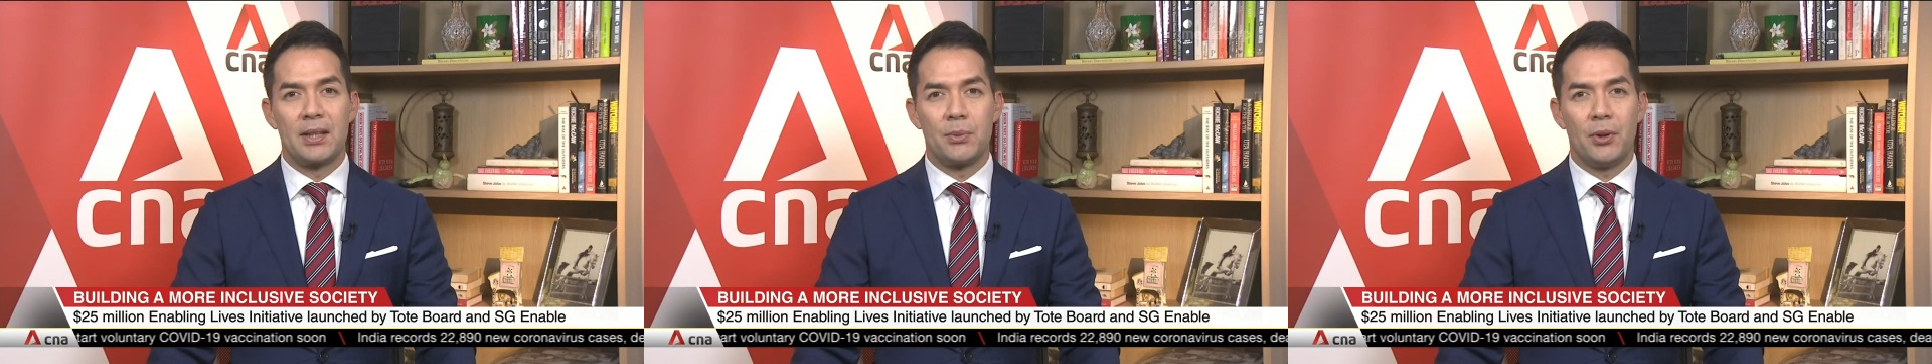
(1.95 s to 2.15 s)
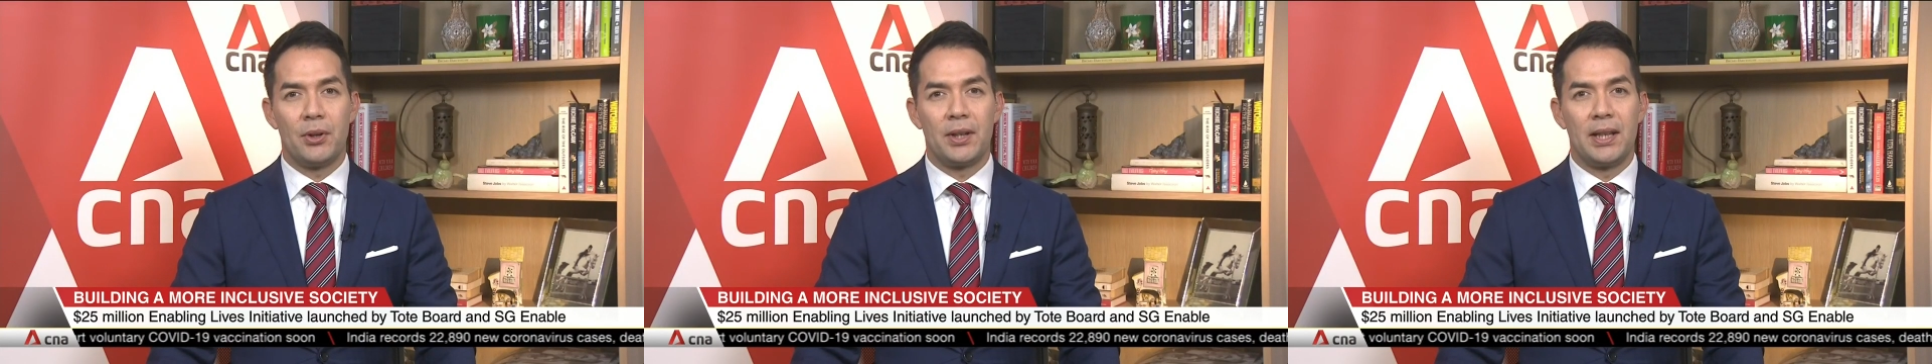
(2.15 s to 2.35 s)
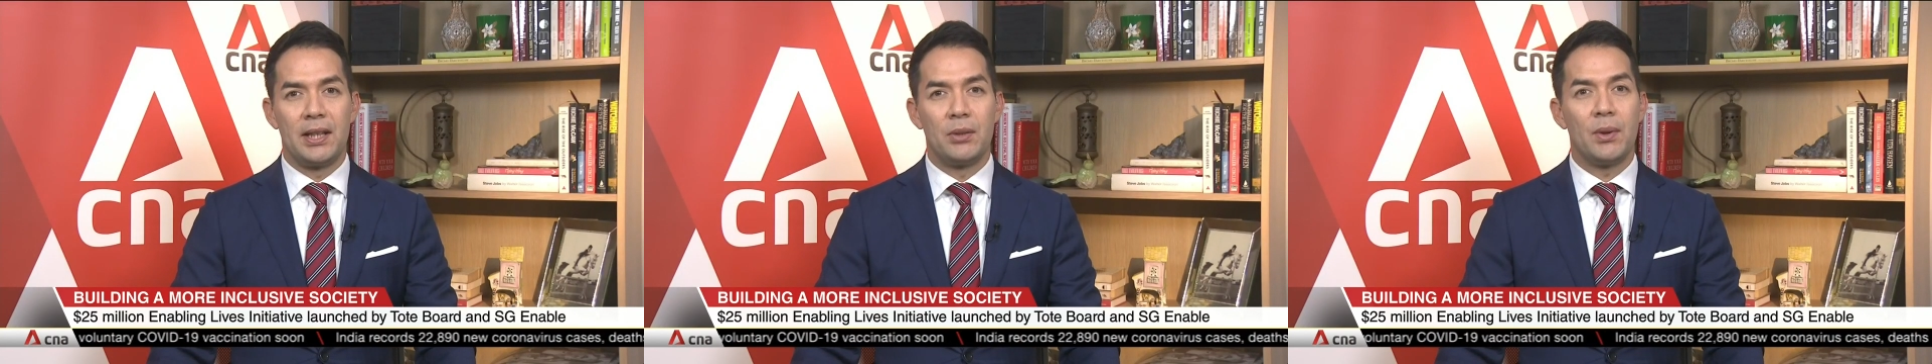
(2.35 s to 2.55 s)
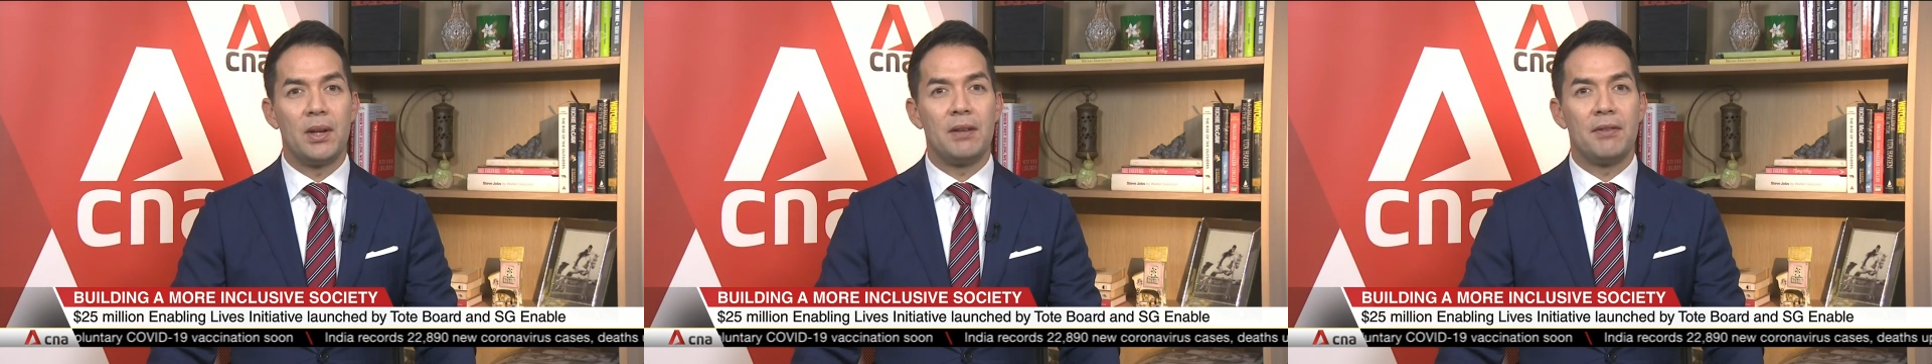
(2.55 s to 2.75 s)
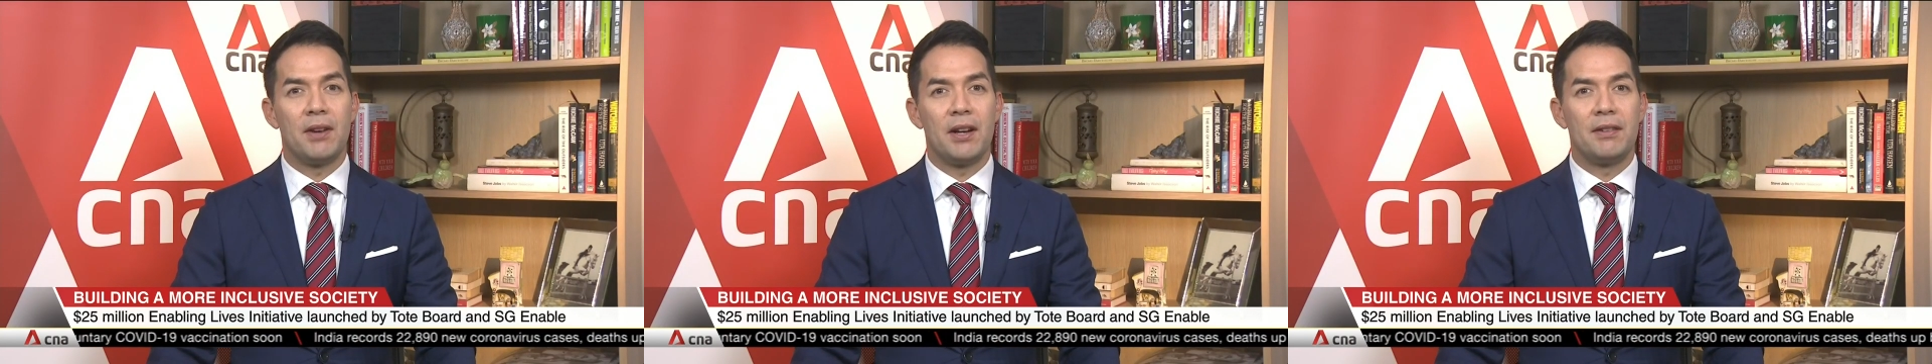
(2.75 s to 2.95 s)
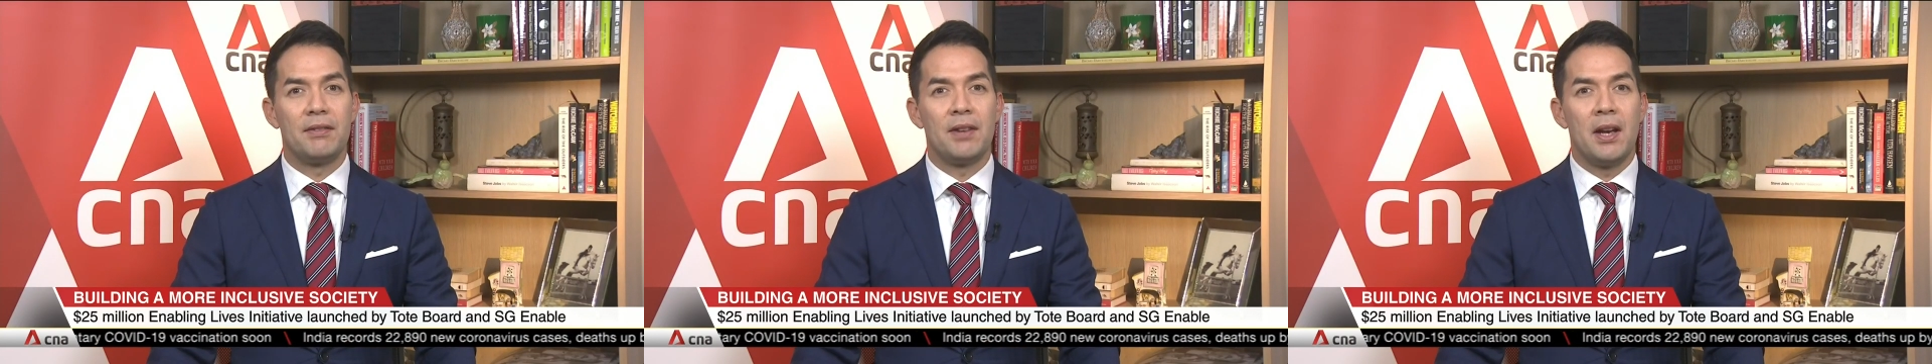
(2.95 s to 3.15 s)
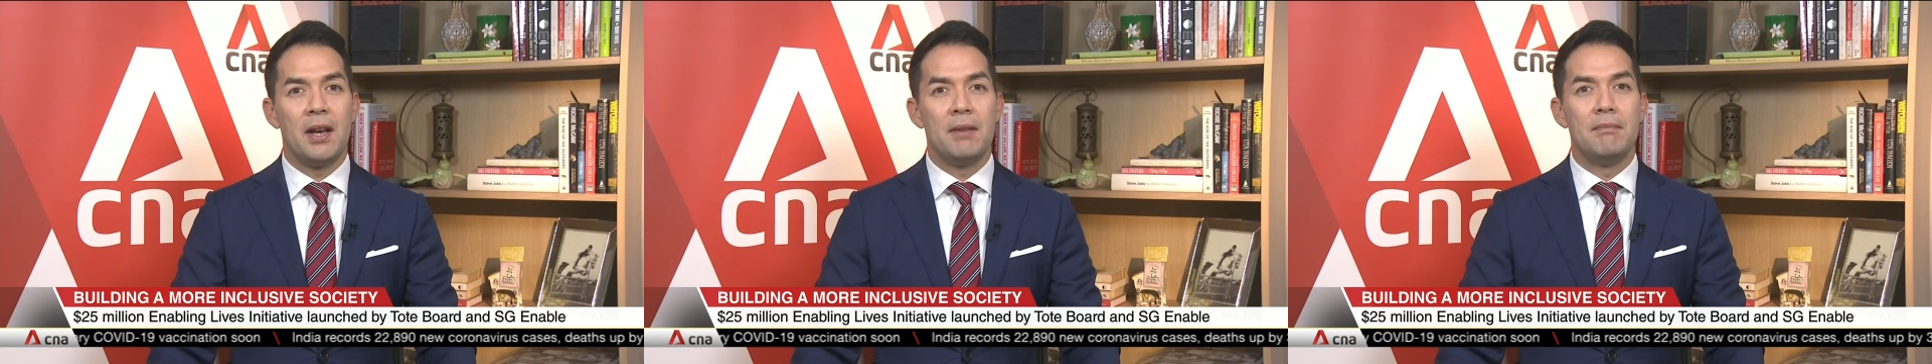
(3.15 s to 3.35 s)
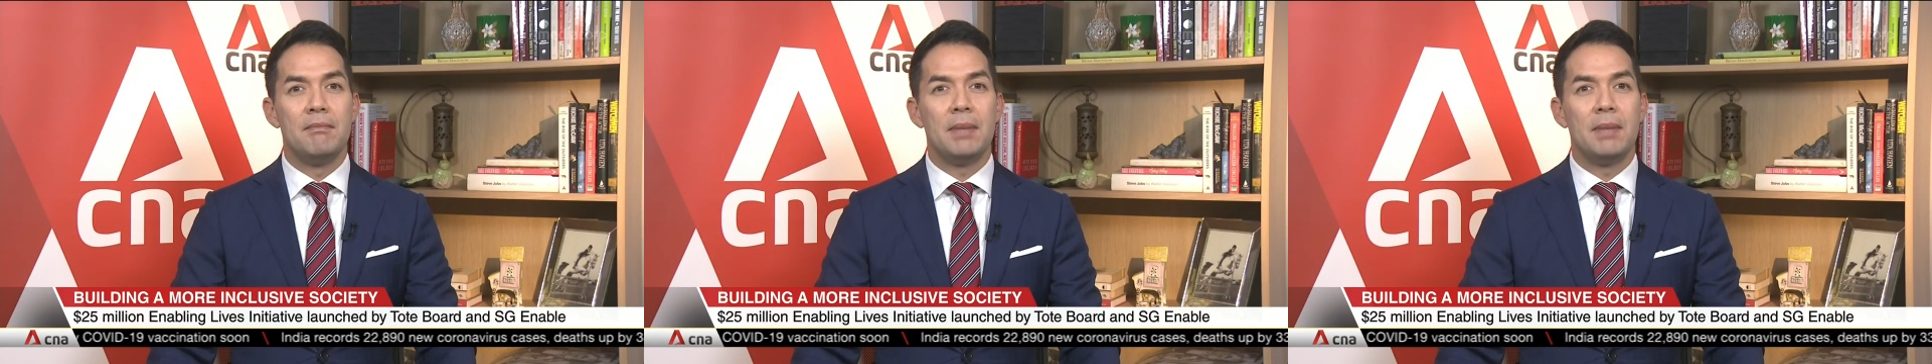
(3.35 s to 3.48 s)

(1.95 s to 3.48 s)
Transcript: that's what a $25